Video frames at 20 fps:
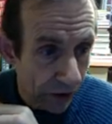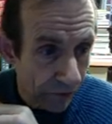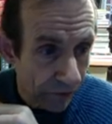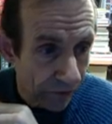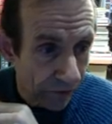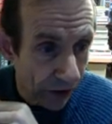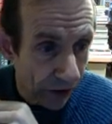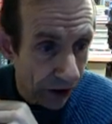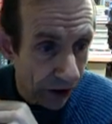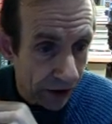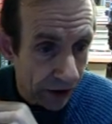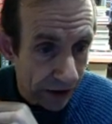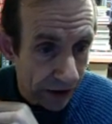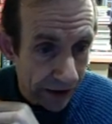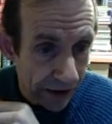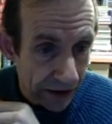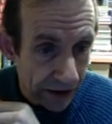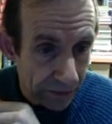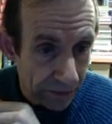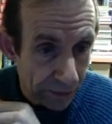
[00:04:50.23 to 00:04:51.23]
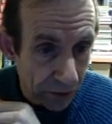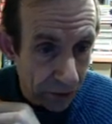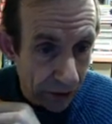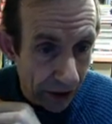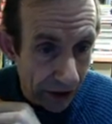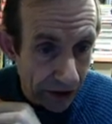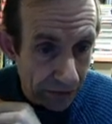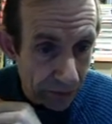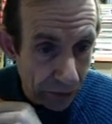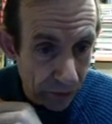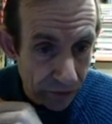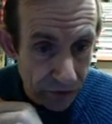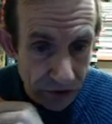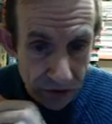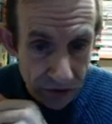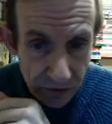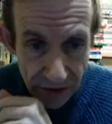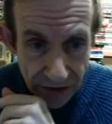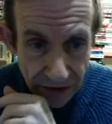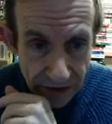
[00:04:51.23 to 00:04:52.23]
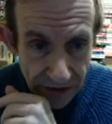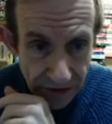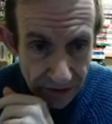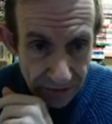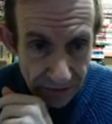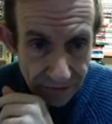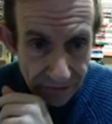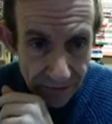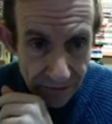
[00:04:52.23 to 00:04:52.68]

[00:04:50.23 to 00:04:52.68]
file and export, export for screens.